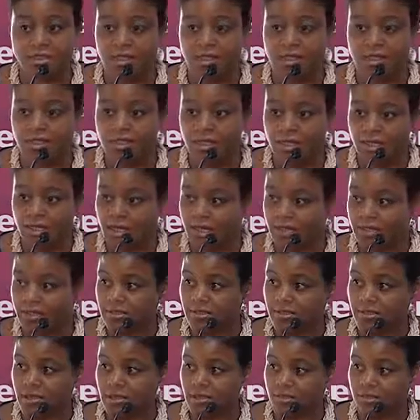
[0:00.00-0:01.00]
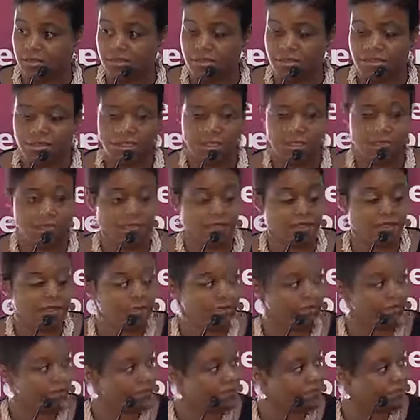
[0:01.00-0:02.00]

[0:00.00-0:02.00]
the XAF, the CFA.